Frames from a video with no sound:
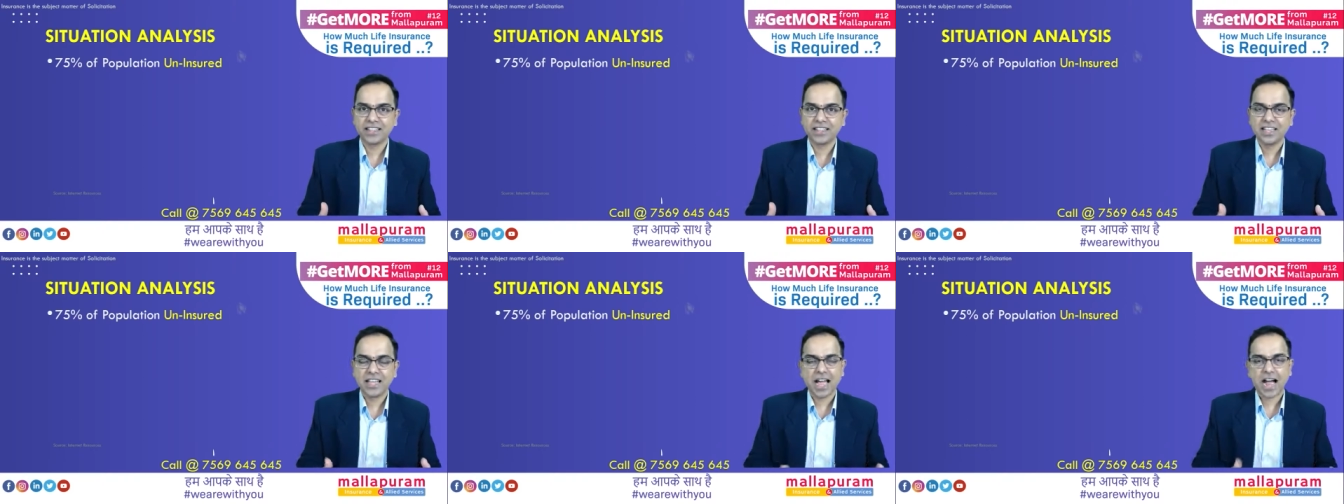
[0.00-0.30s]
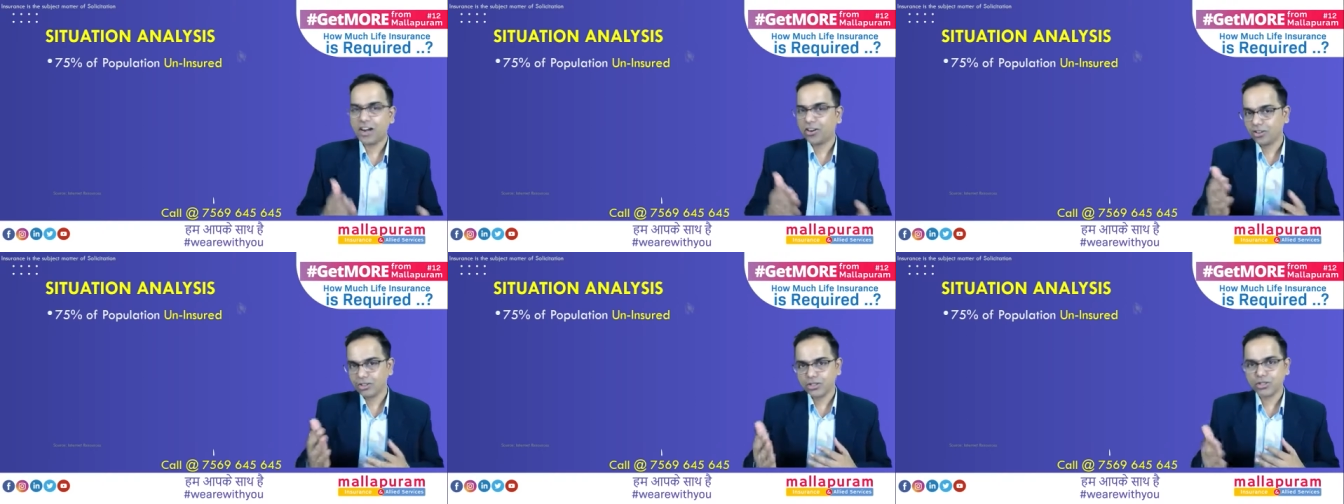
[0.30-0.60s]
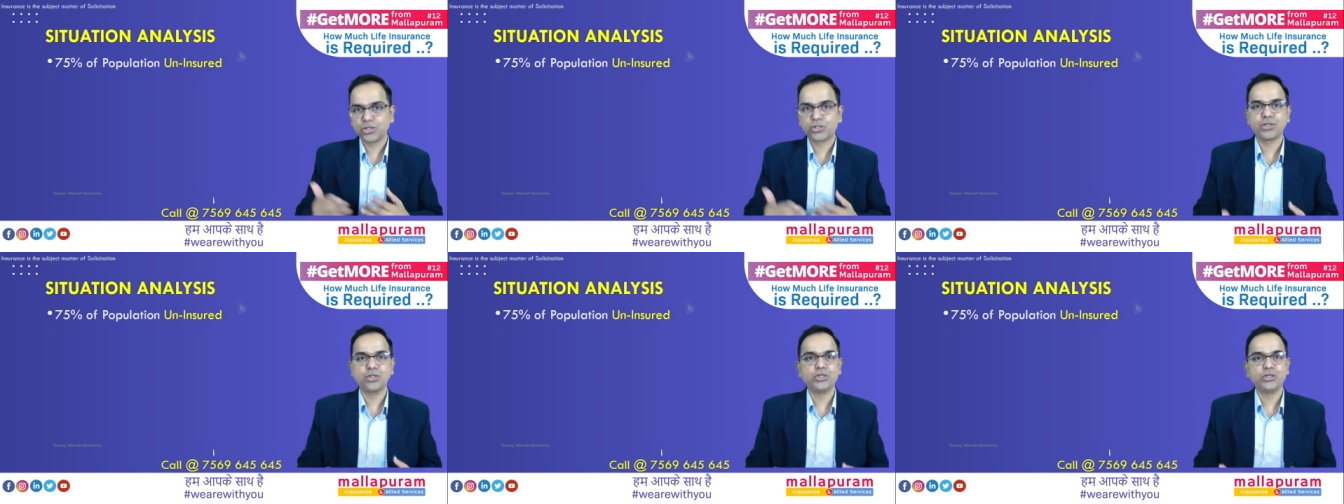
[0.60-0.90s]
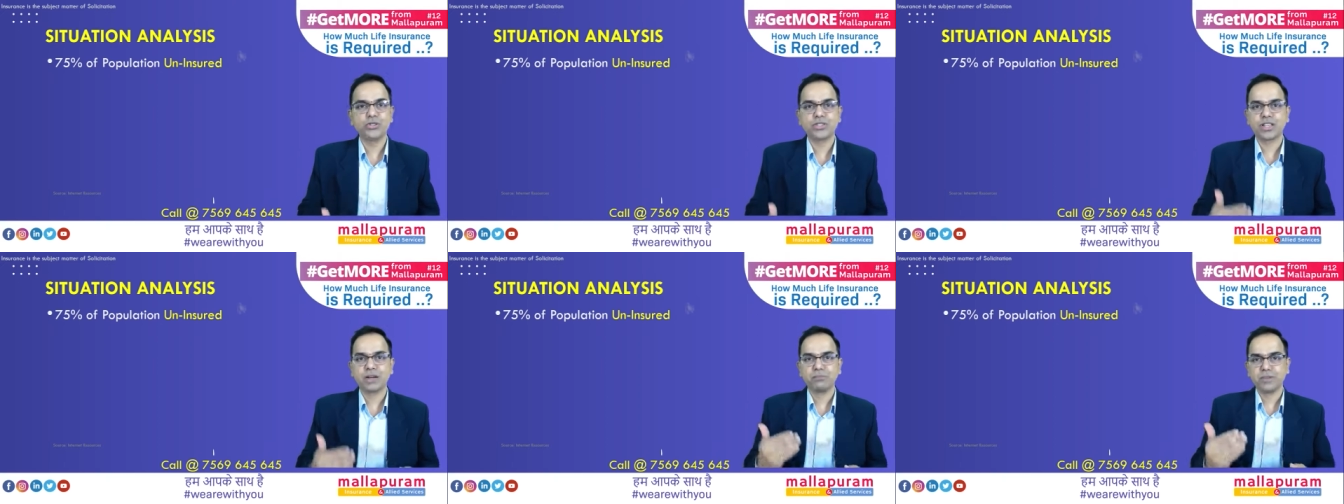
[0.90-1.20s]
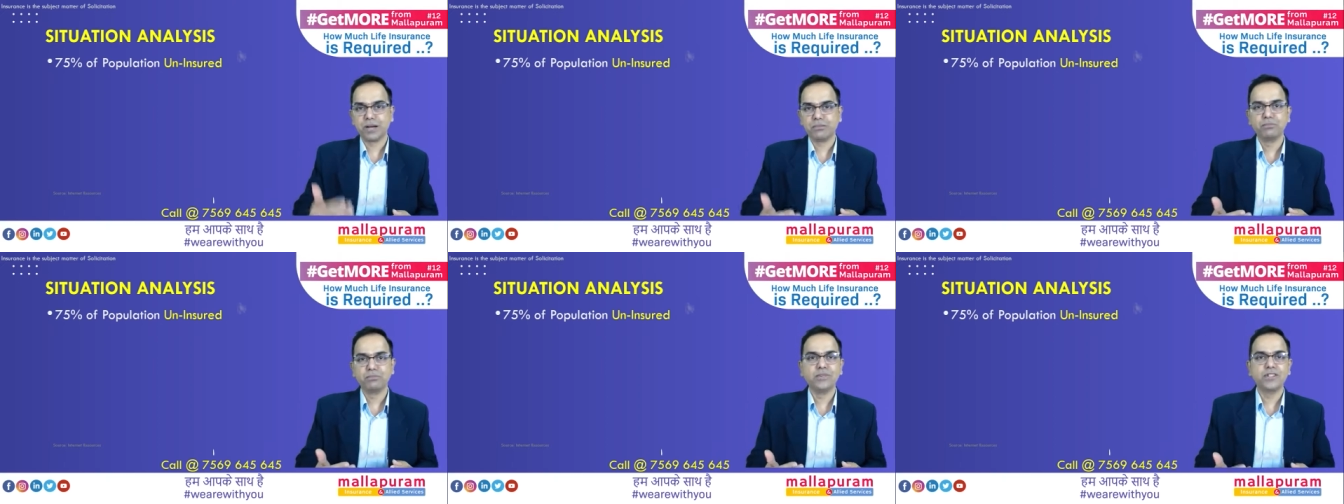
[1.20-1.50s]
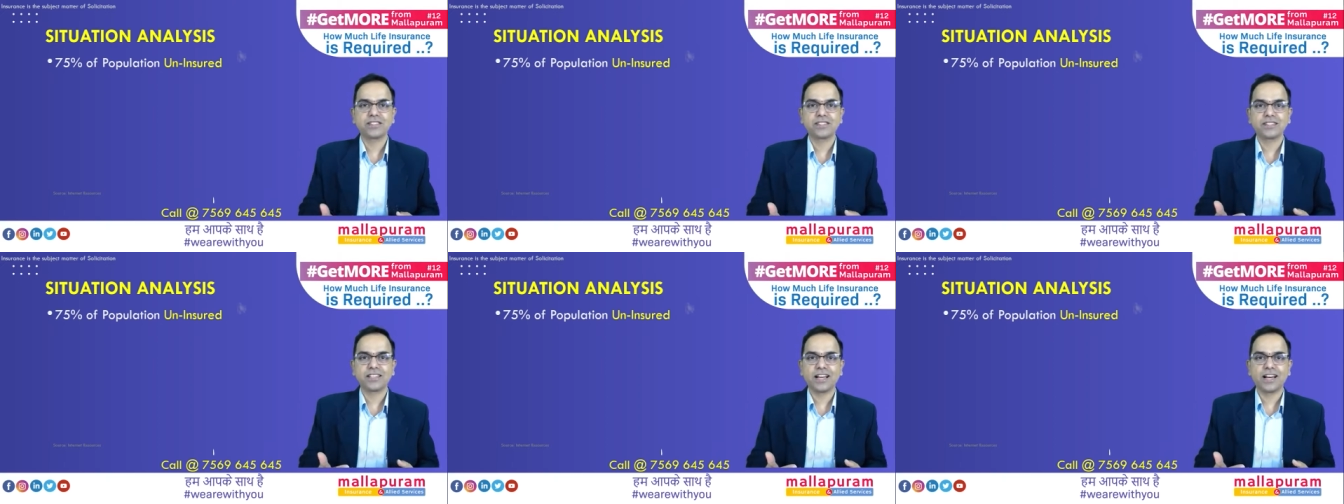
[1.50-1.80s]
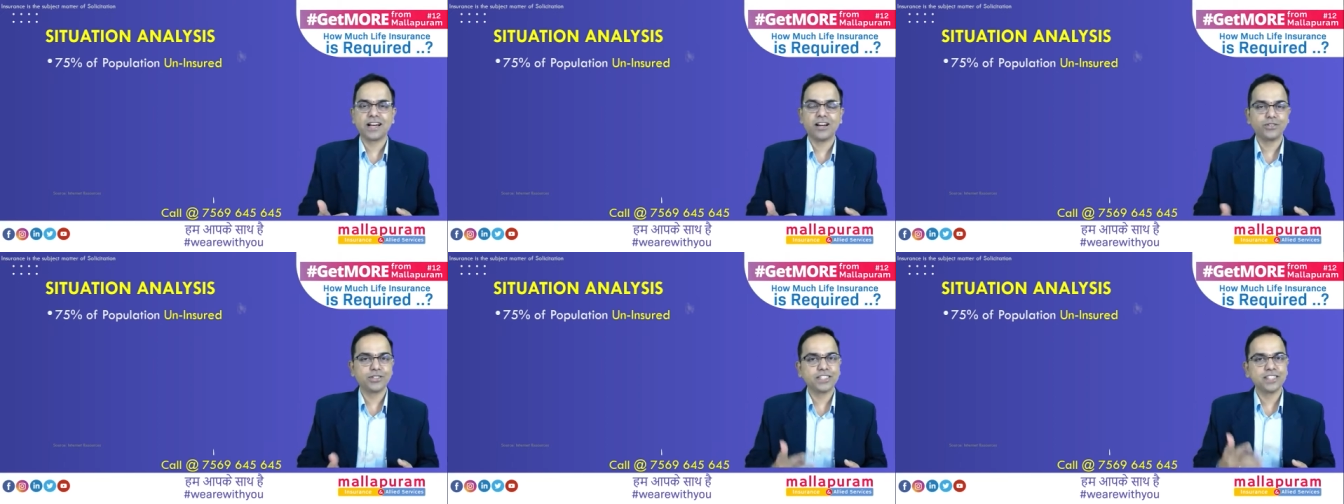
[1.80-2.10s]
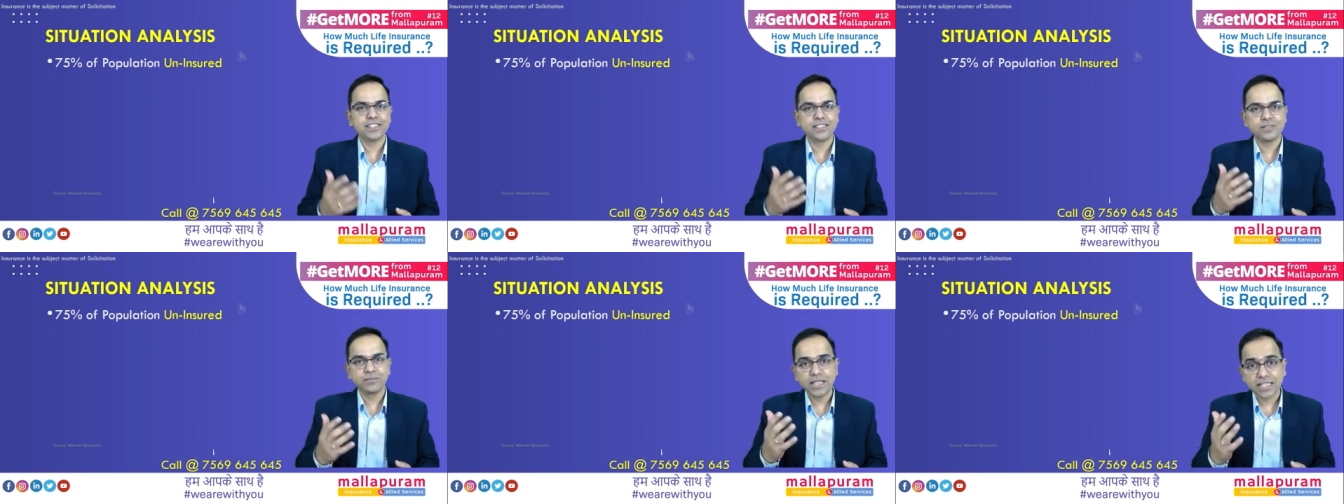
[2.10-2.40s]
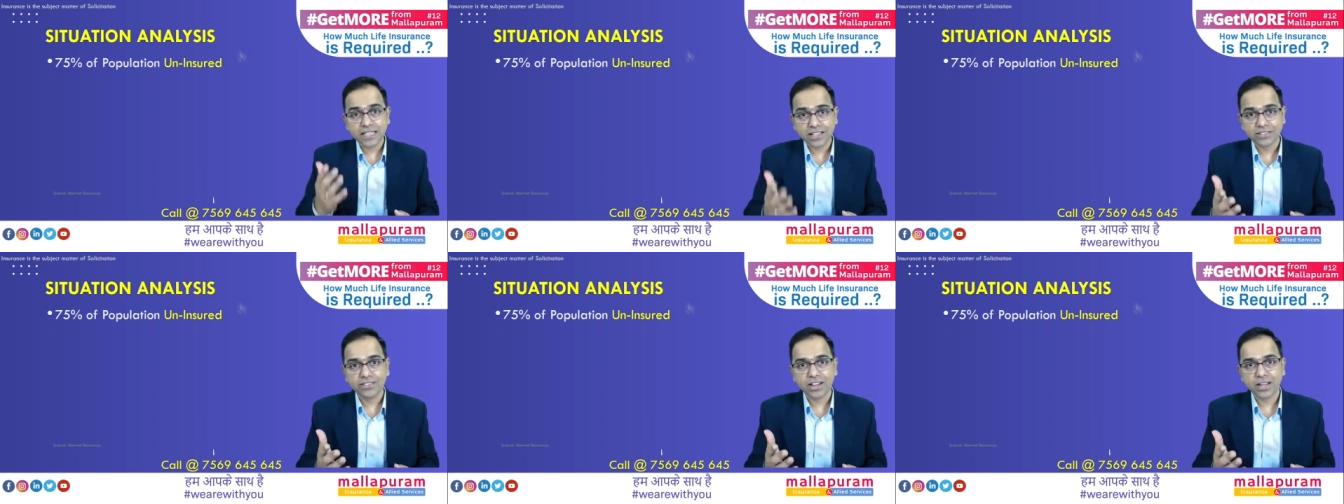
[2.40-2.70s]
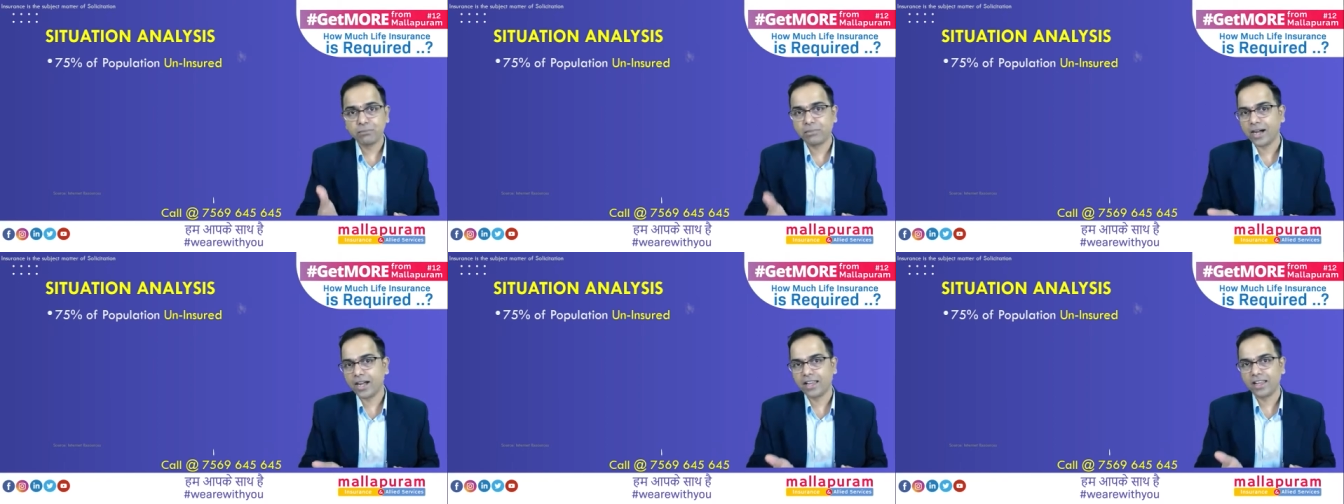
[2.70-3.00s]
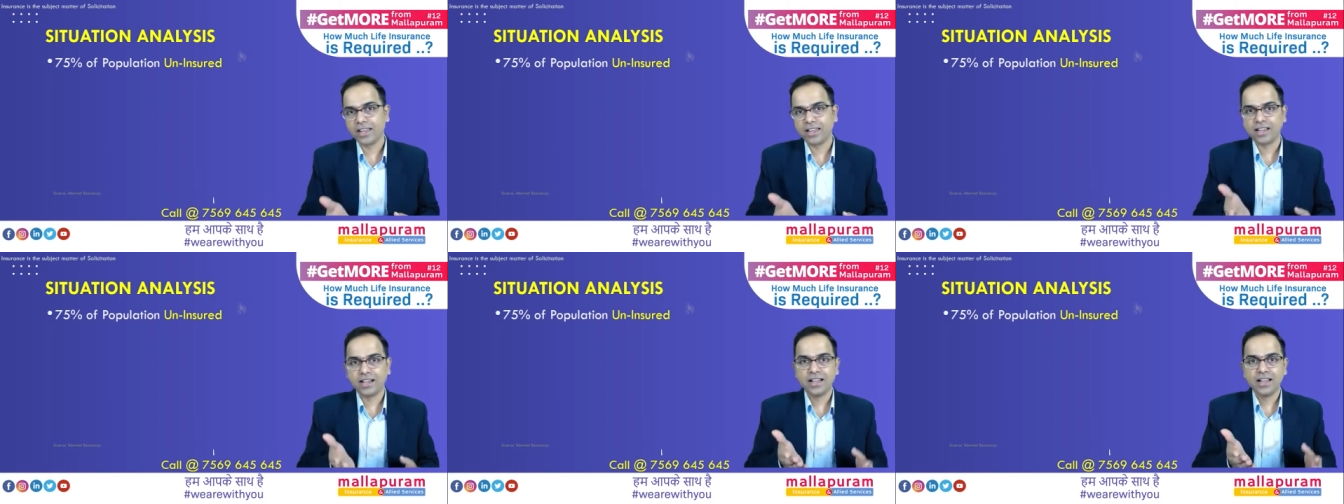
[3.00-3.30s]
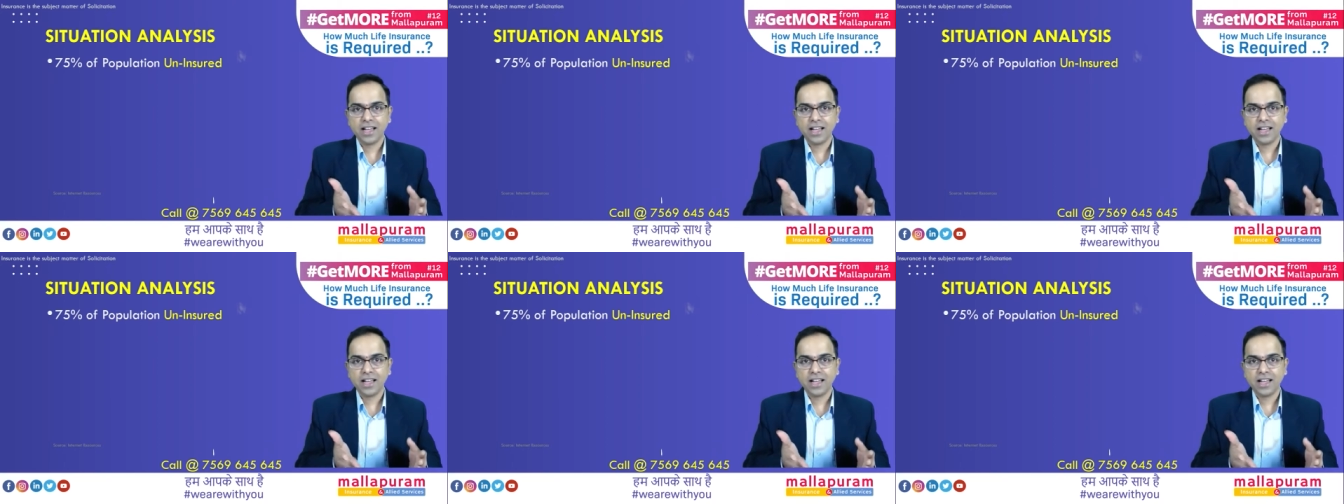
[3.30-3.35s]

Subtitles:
I'll also show you some numbers which is being given by